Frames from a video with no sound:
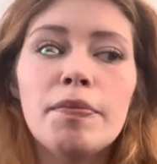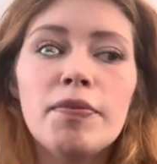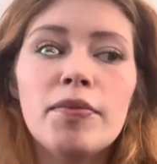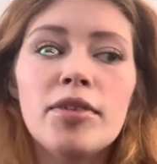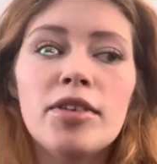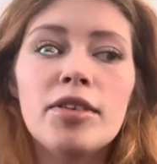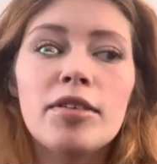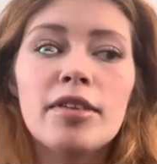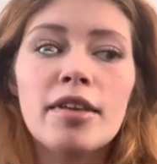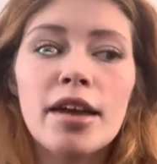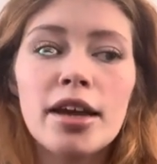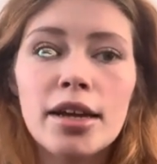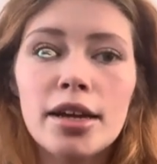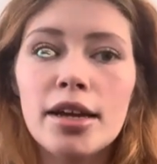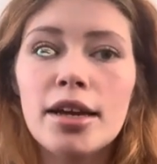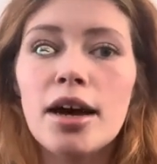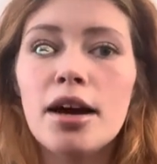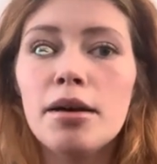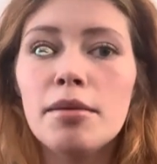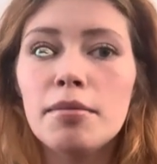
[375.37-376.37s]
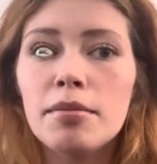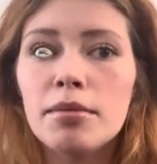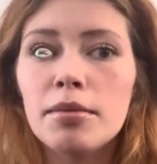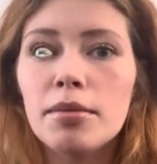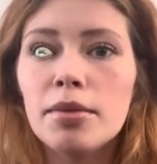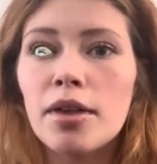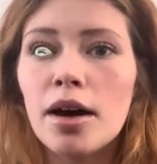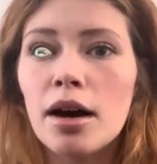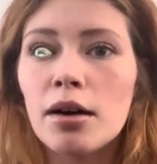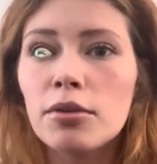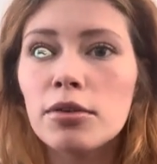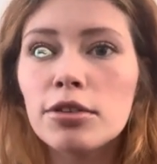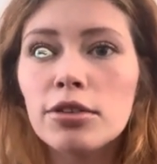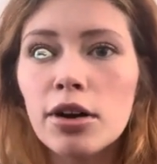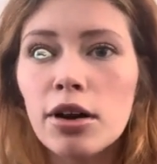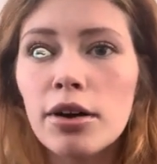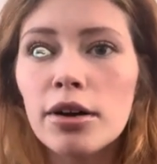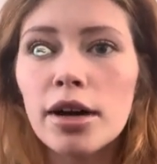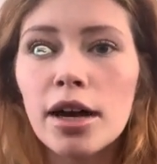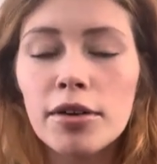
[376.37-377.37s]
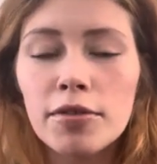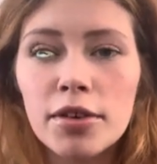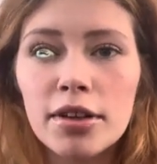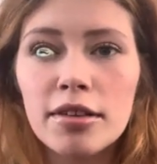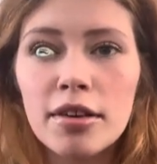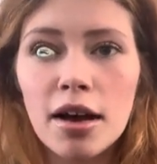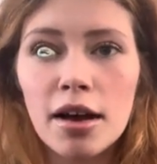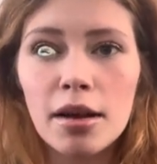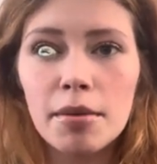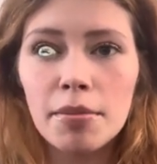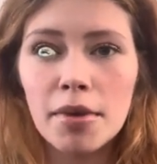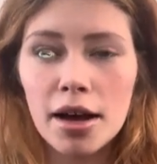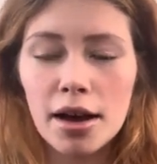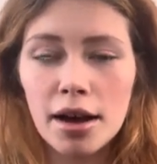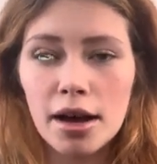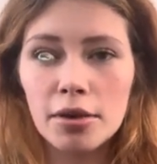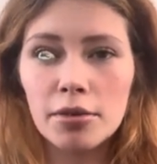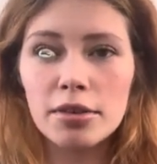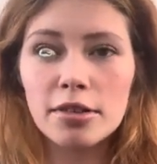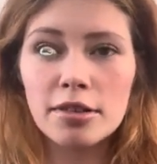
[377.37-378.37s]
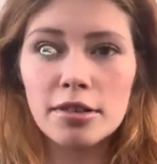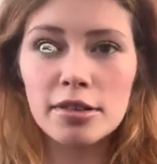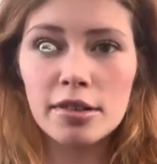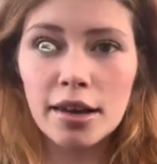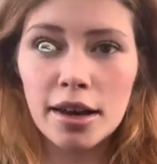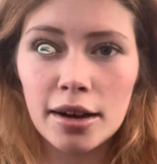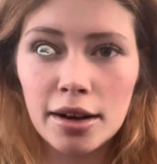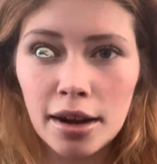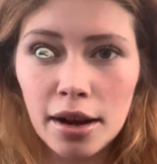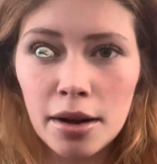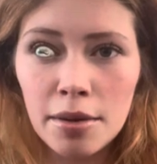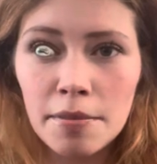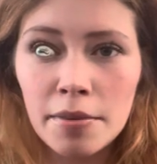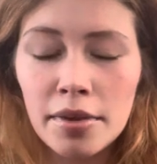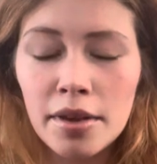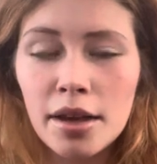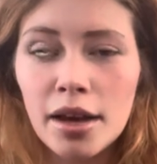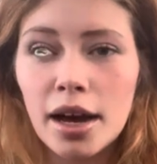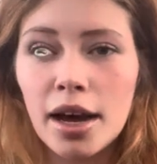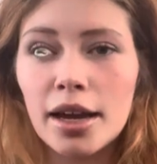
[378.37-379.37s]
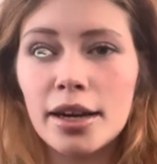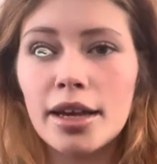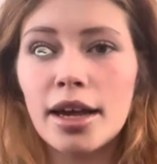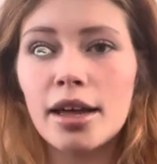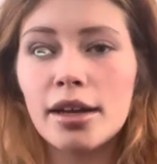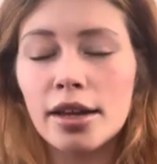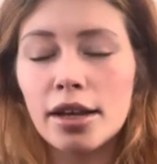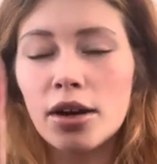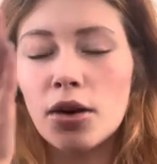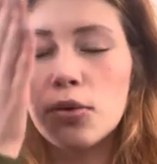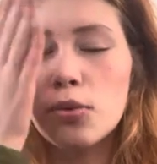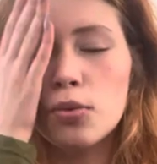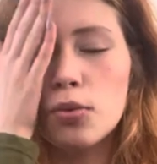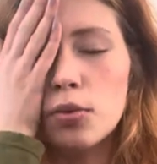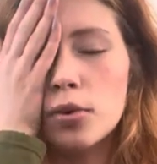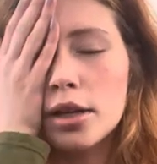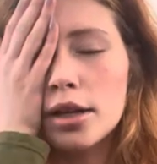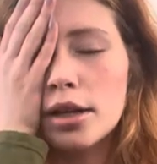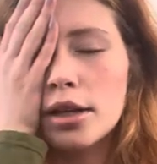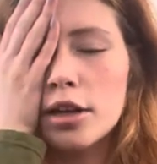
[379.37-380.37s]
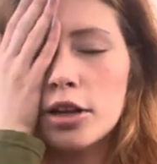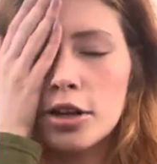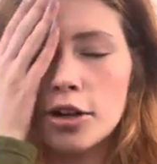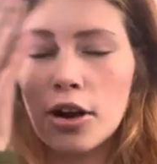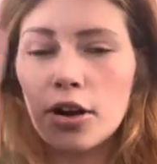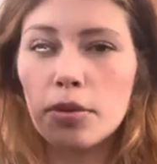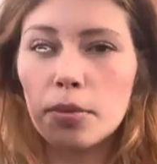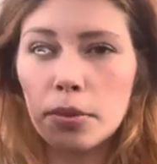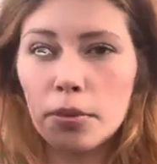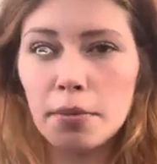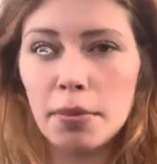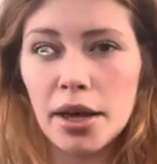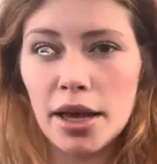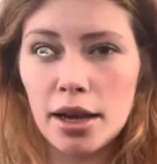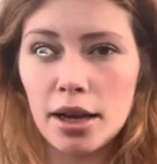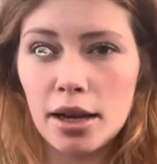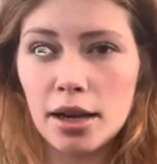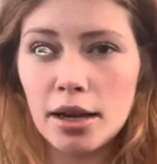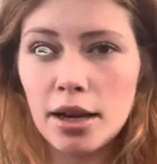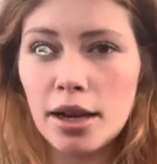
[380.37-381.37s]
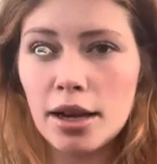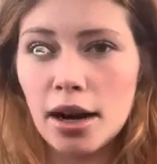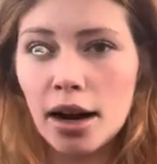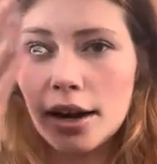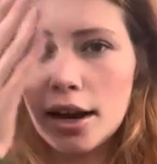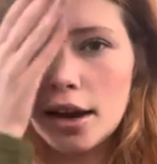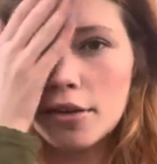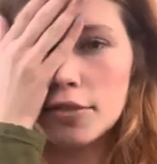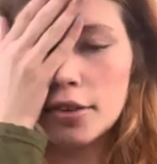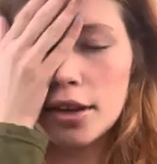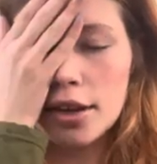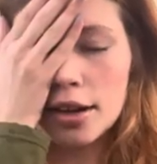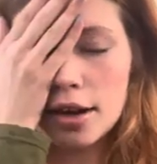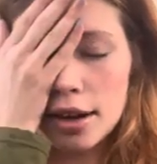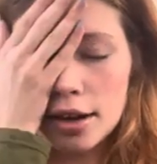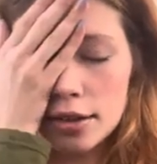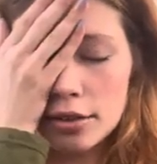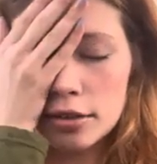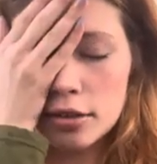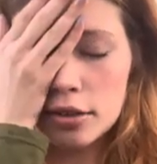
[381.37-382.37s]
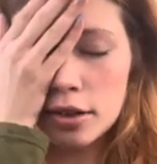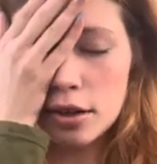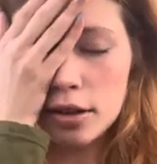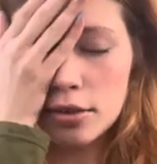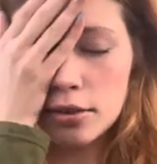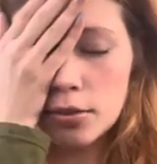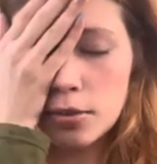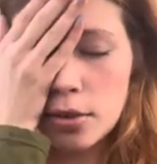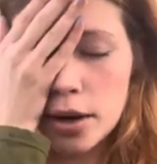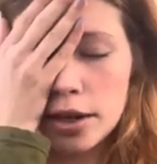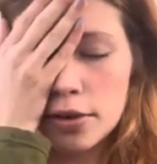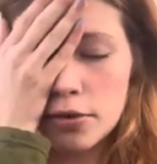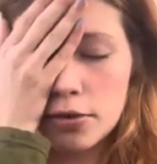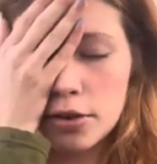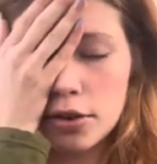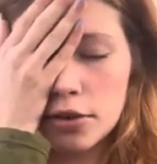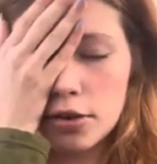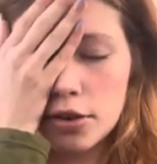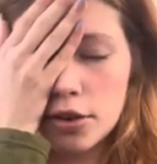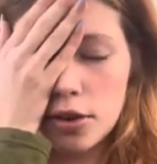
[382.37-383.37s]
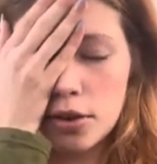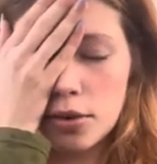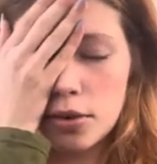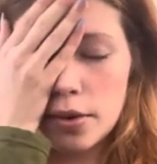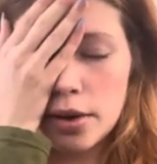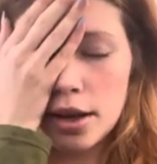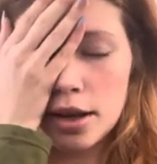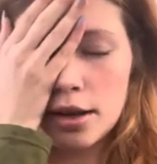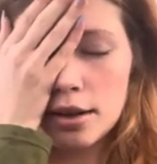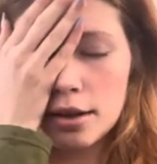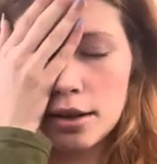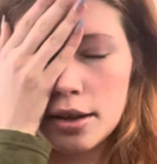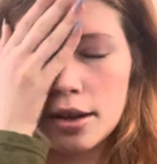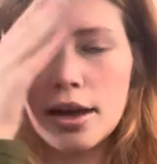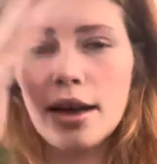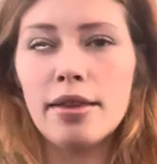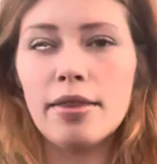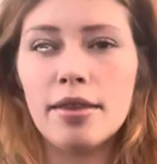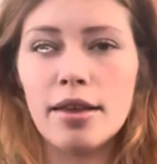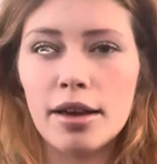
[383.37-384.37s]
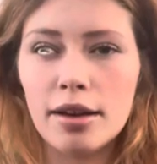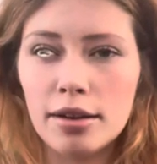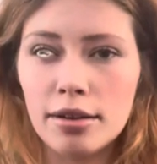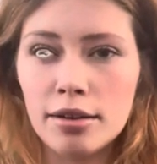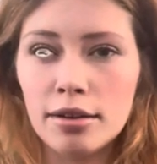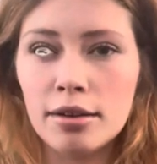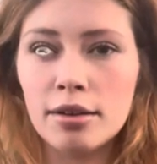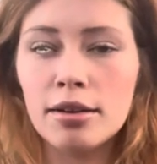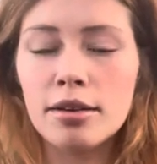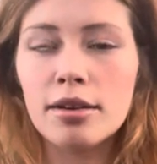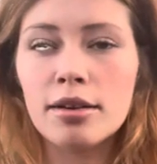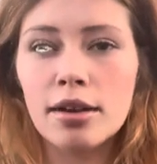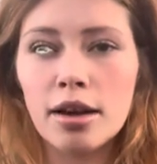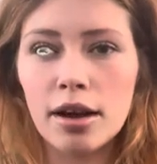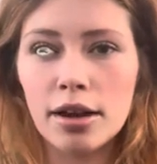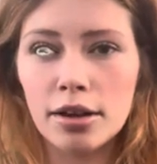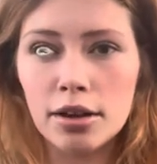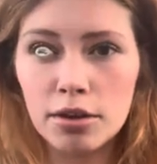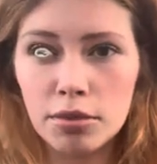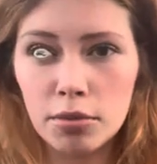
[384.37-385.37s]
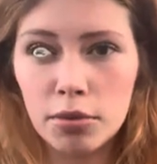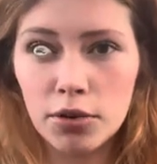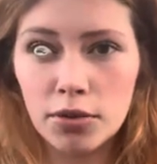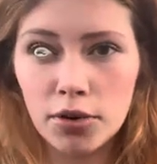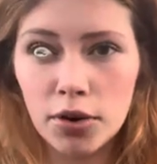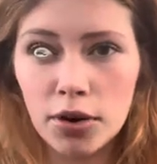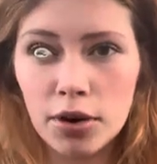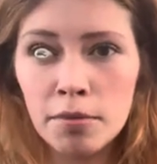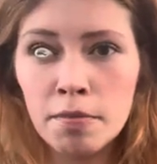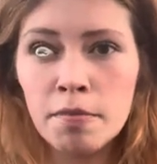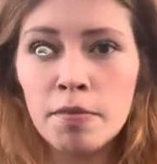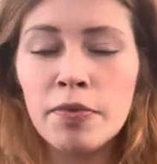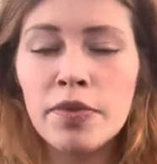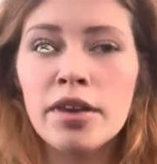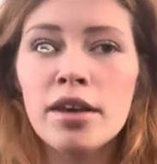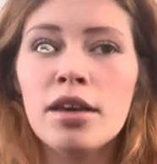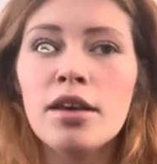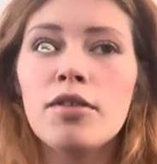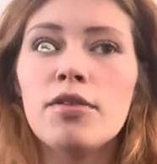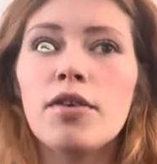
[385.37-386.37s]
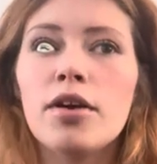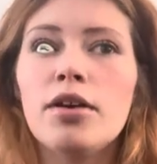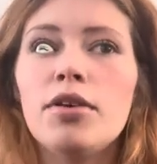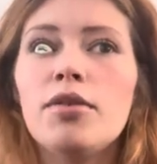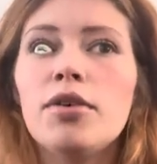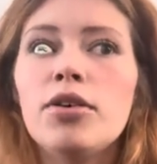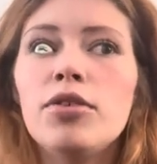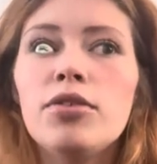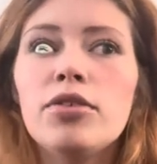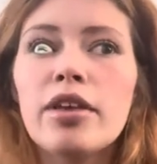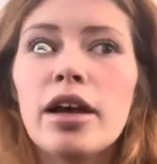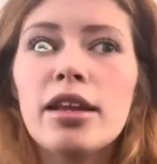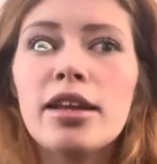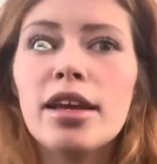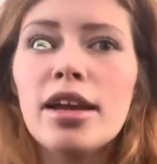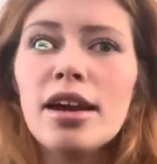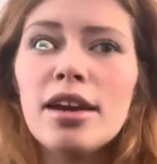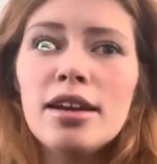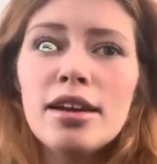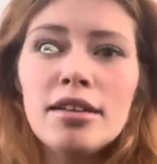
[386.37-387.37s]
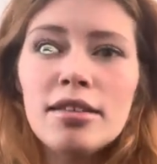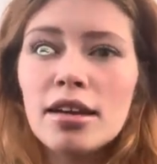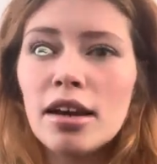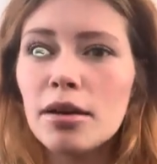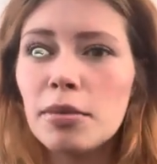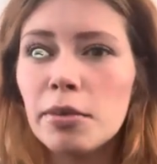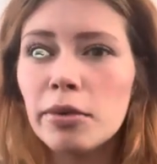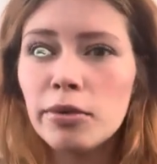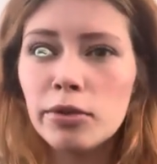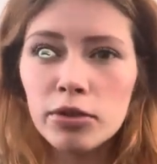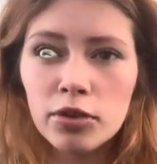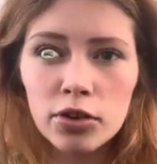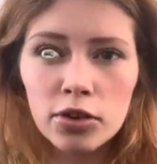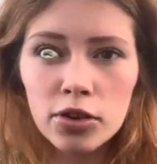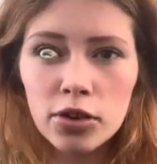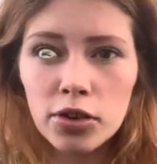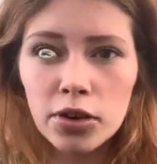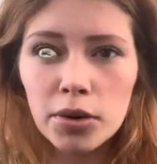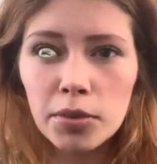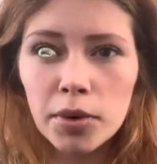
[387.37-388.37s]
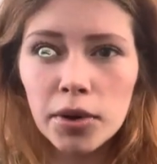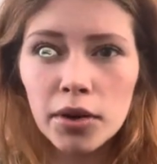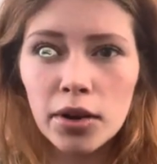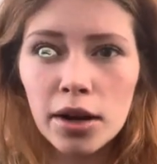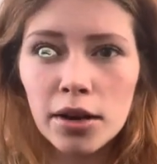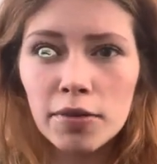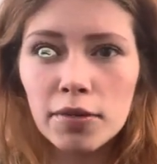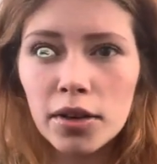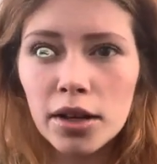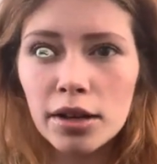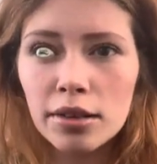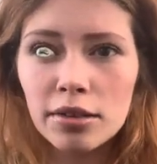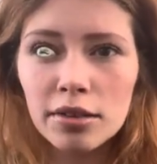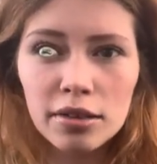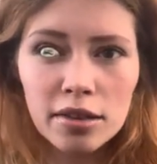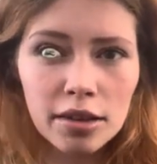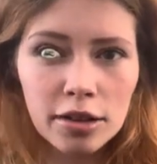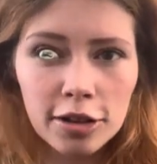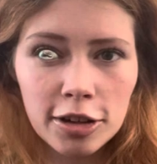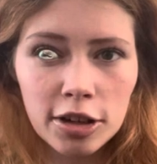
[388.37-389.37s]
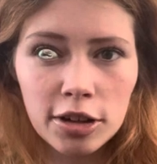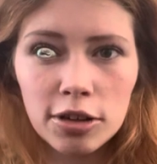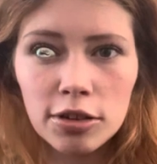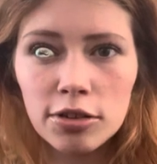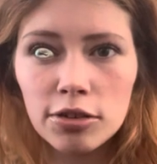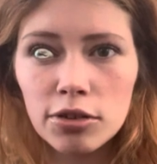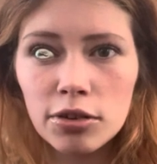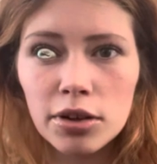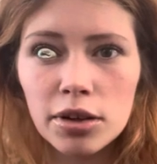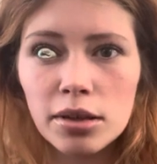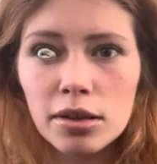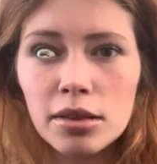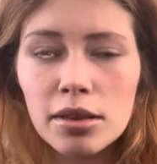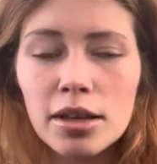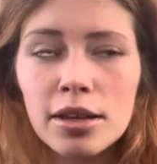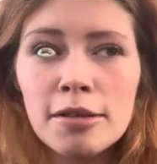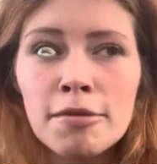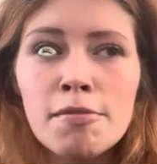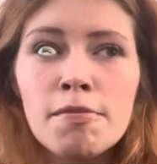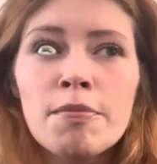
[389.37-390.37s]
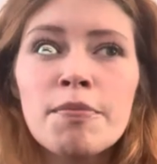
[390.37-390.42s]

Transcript: Standing up, that was hard. Every time that I would stand up, I'd get like a really sharp pain and I'd have to like kind of sit and wait for it to go away, and then I could move on. For anyone who's had like any type of surgery where you have like stitches or anything,